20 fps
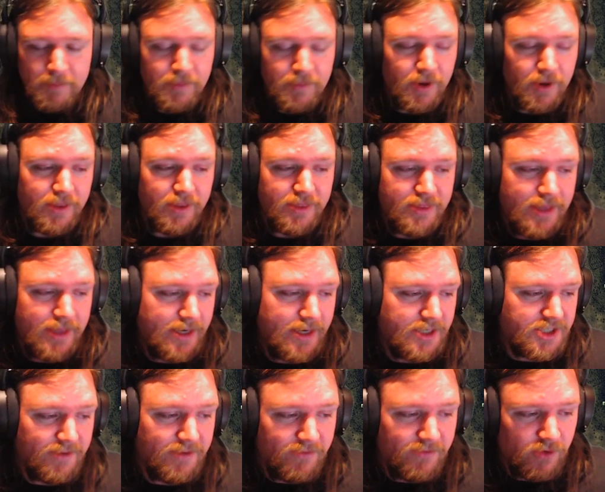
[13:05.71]
But that
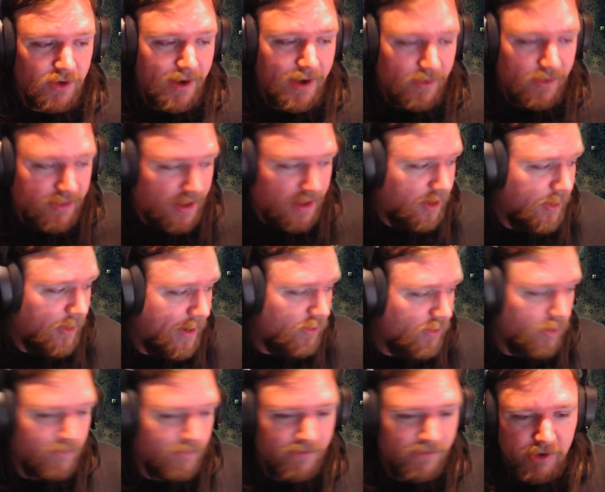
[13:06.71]
is it for now. Thank you
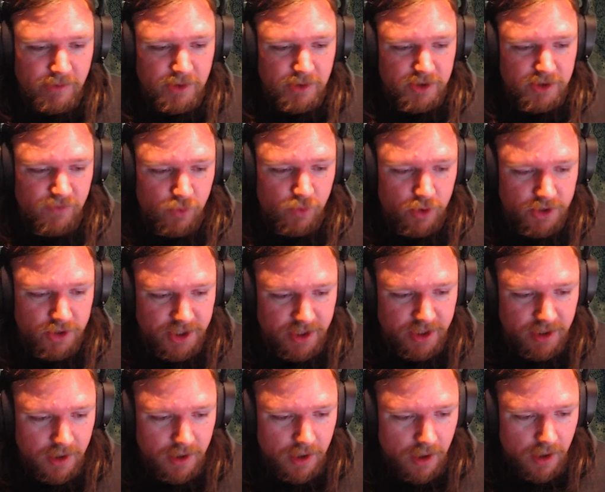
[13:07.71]
everyone very much for
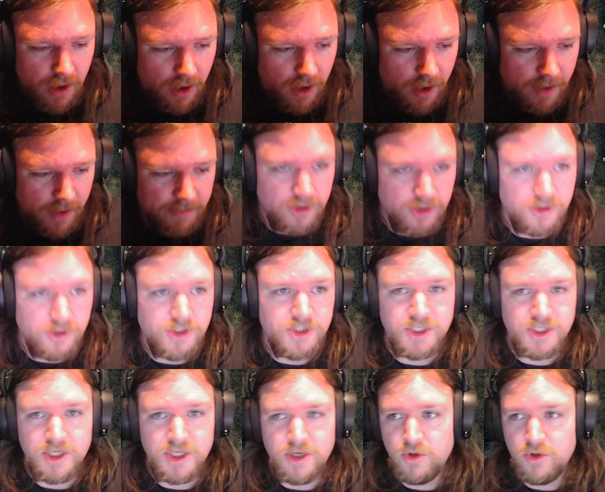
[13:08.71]
watching. I'm going to
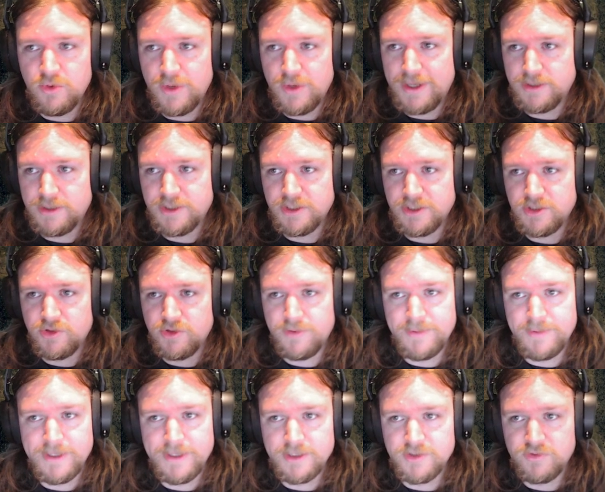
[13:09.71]
see who else is
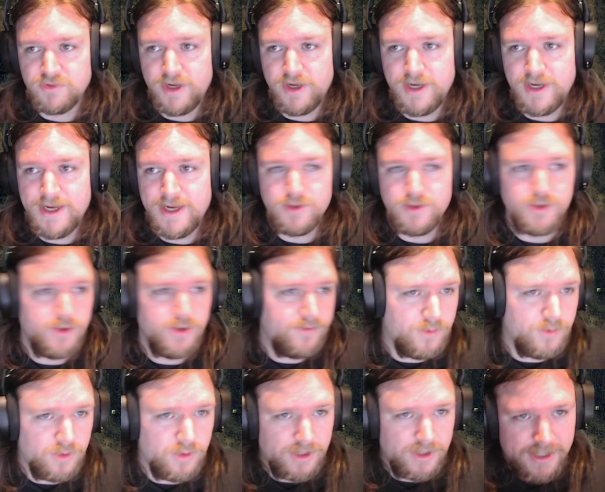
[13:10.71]
streaming this right now, so
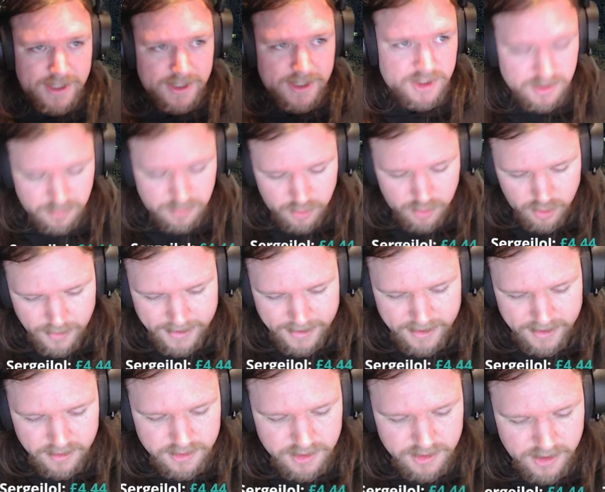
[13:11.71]
if you want to catch some more
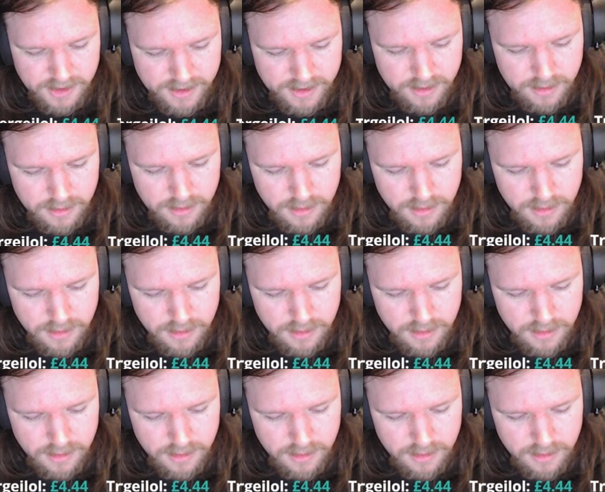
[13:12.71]
Waking the Tiger,